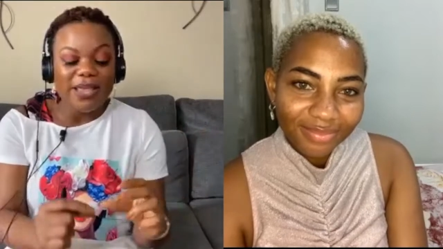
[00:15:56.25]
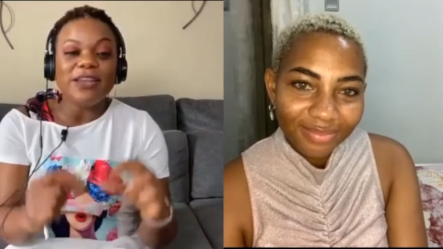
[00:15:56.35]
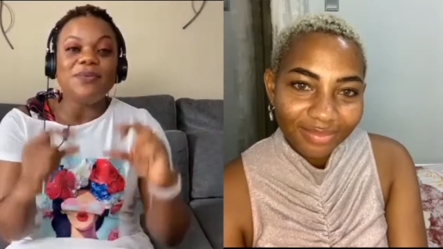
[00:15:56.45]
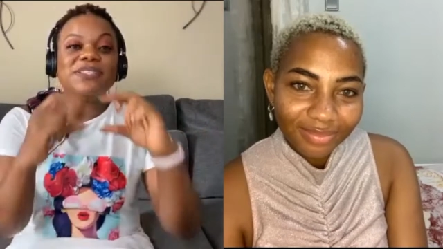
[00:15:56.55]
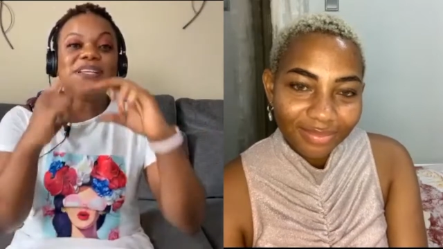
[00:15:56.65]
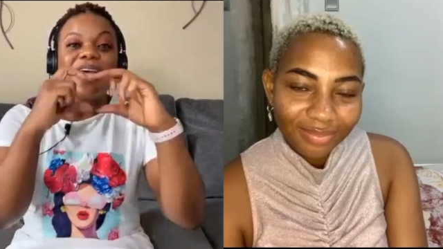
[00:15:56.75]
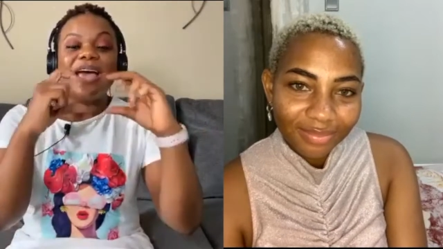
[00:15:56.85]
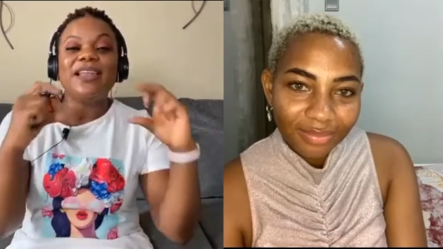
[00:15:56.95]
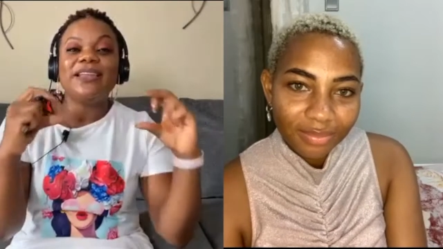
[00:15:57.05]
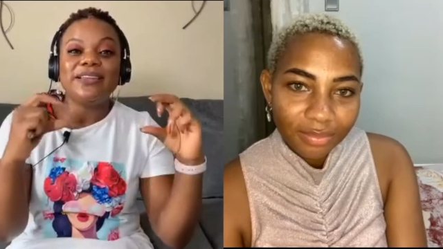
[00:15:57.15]
Speaker 1: there is a
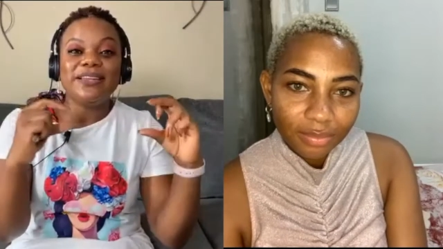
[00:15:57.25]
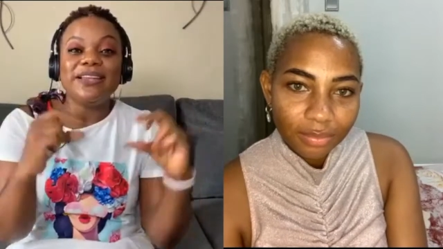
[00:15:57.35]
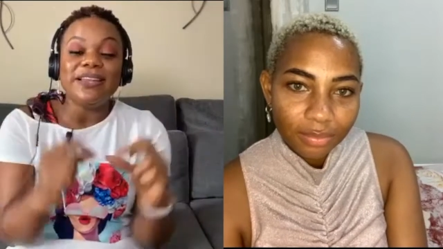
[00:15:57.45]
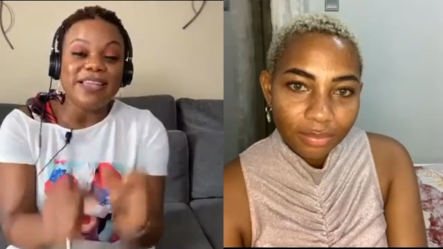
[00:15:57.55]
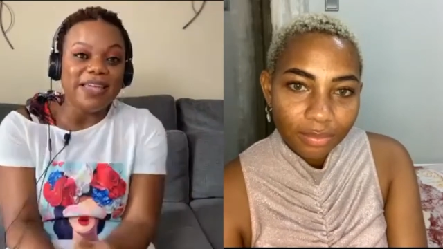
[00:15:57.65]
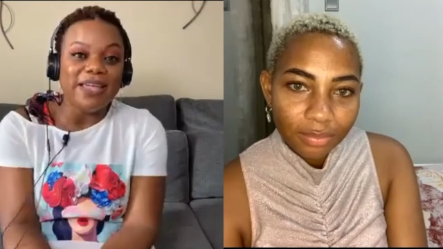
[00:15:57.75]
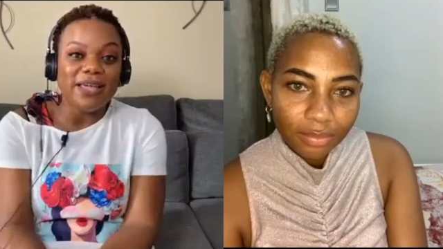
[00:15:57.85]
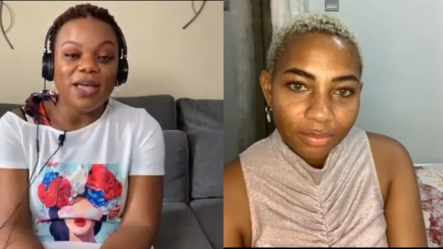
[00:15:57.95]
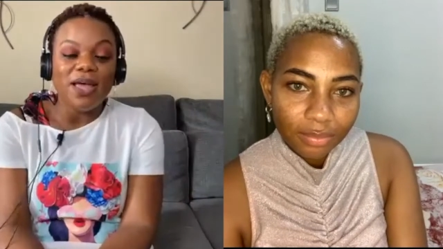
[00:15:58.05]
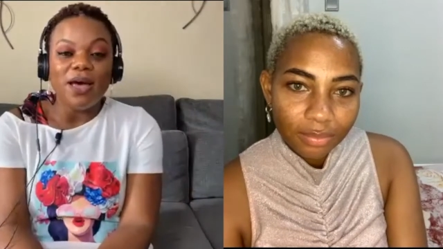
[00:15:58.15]
Calendly link
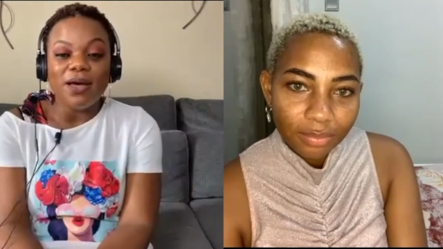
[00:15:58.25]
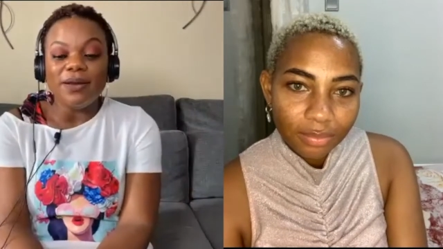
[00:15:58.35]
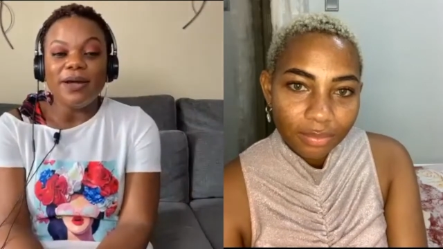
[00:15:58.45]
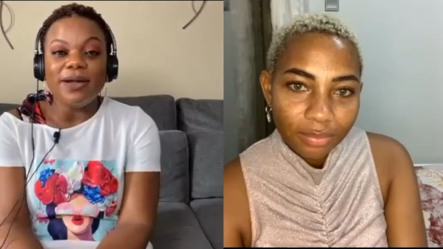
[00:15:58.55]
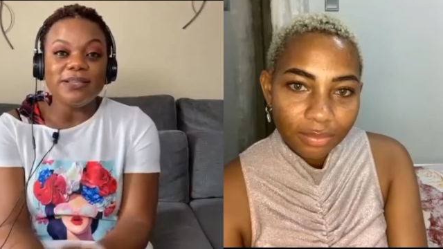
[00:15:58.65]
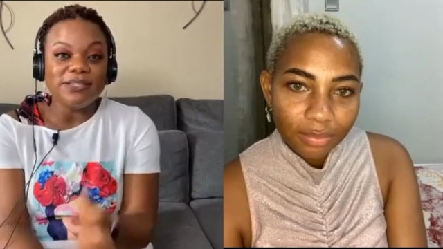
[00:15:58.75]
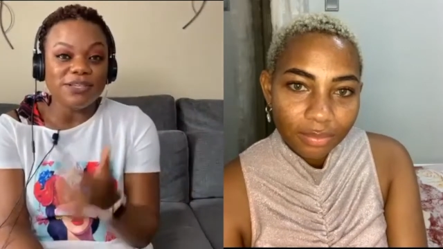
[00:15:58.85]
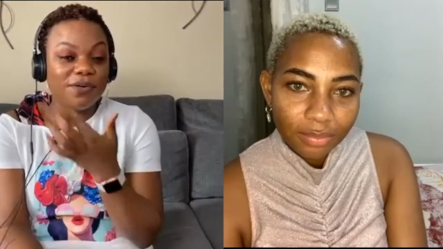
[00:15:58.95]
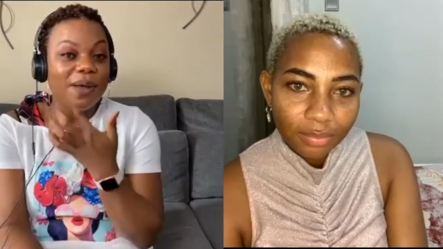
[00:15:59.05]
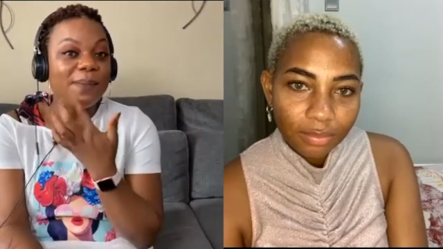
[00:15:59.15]
on her
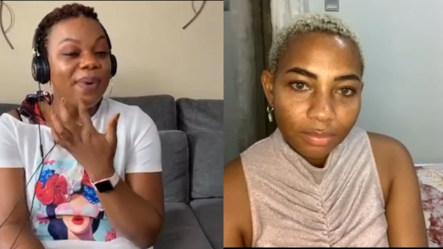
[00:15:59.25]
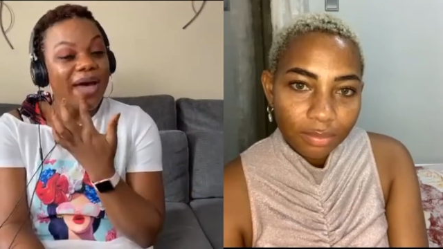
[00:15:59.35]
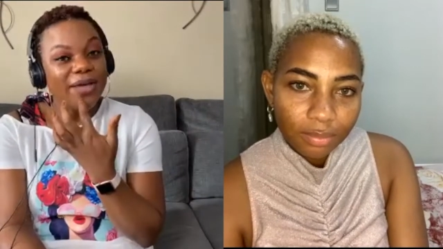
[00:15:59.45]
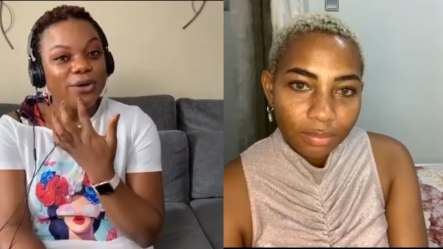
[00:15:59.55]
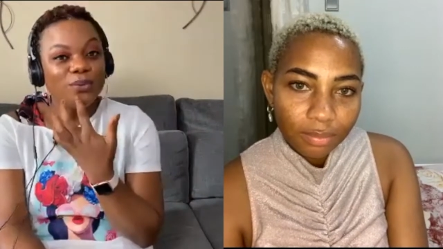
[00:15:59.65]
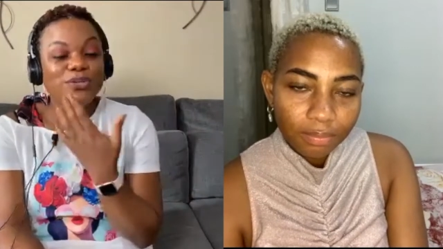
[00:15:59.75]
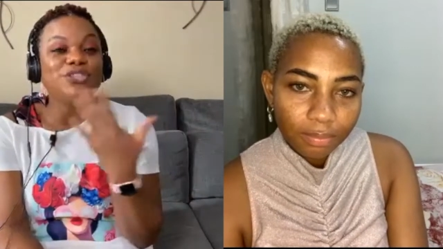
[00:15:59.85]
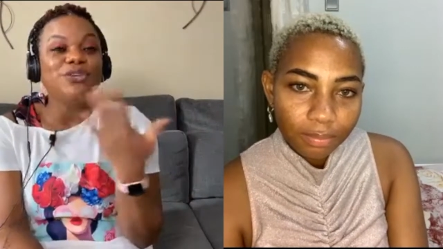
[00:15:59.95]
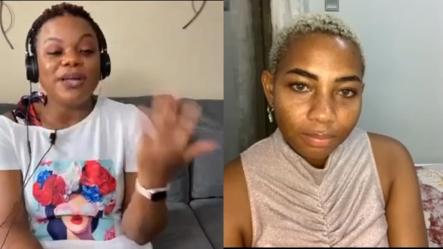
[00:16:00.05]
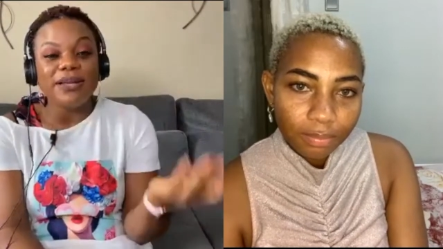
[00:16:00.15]
Instagram bio, which
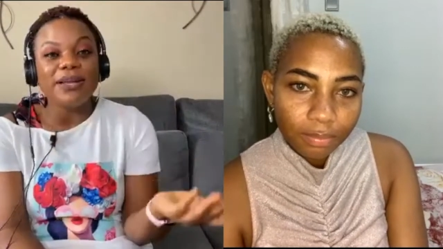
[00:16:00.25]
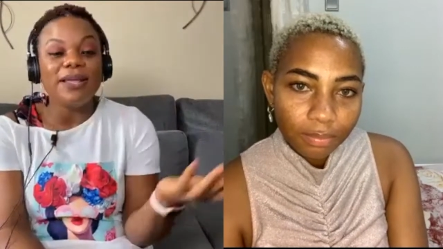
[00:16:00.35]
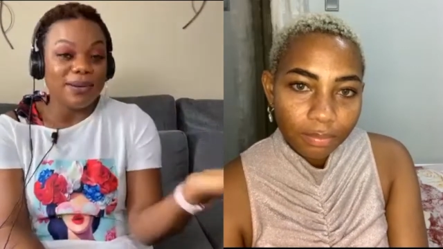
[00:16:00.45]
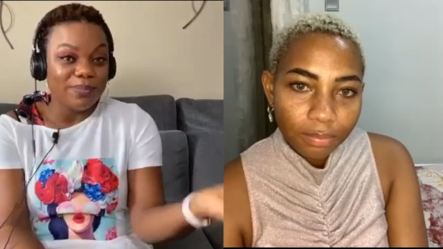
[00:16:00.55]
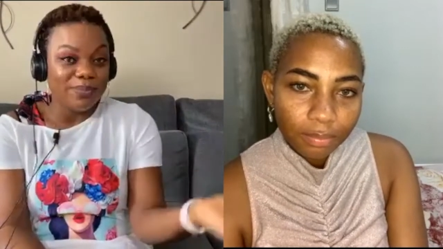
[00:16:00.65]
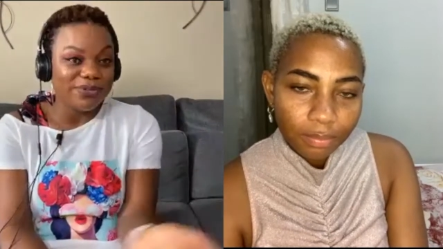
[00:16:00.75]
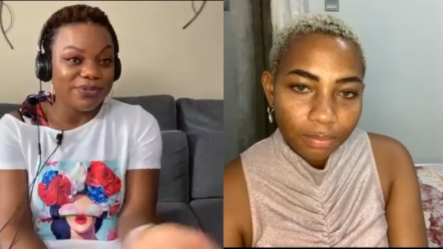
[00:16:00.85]
you can click and book a